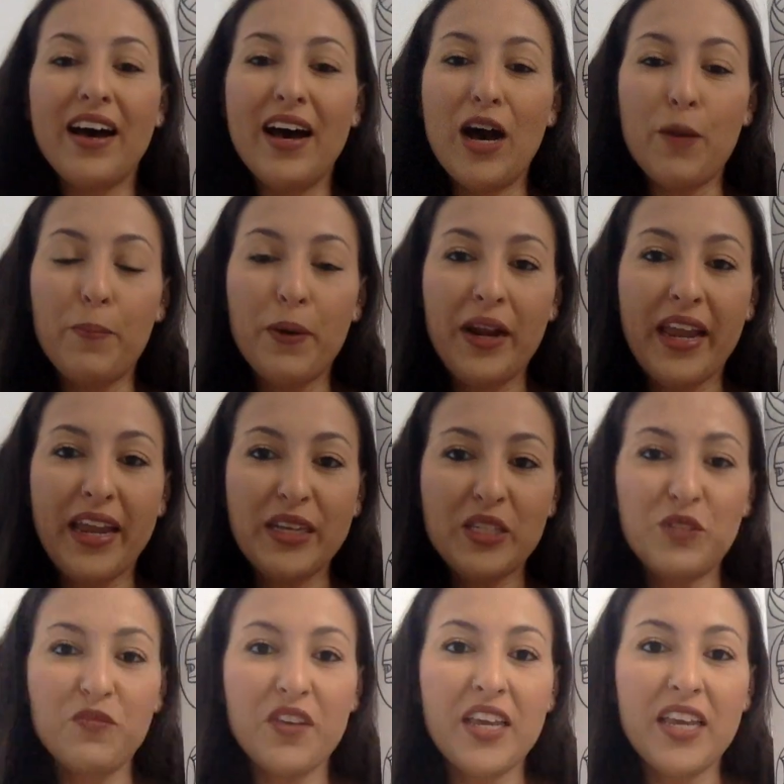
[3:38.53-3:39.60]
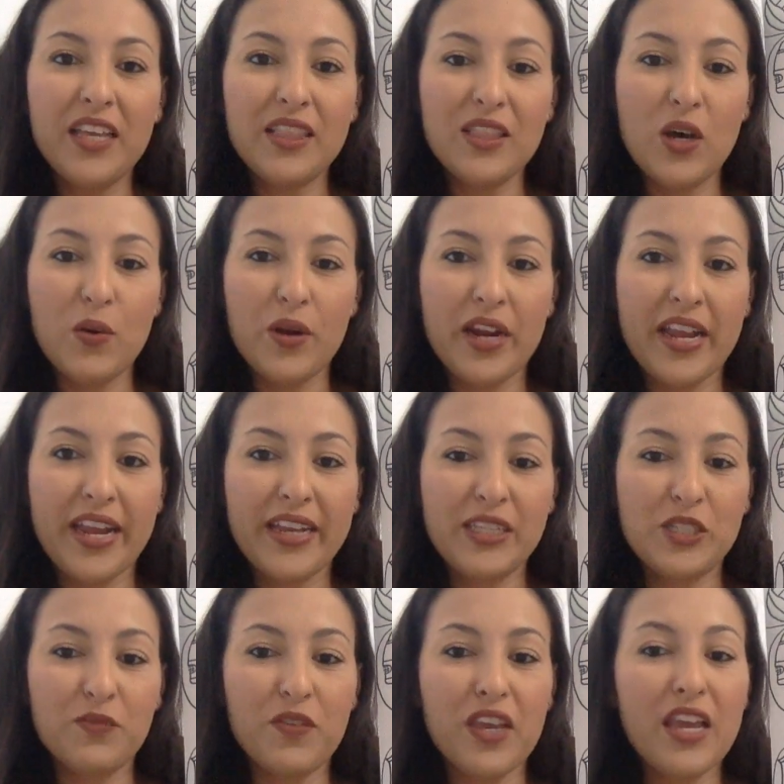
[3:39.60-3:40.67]
uppercase V, lowercase
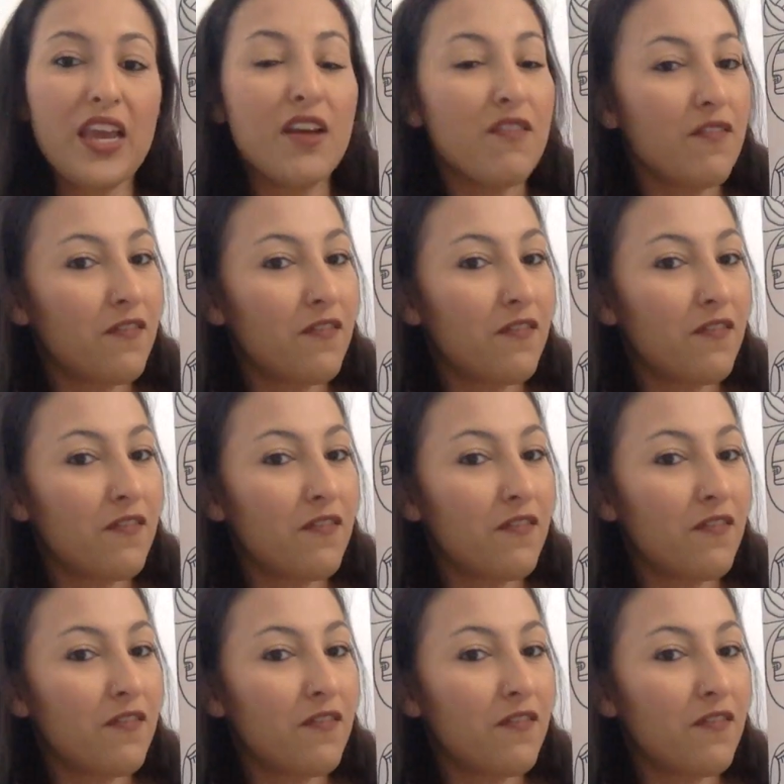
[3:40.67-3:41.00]
v,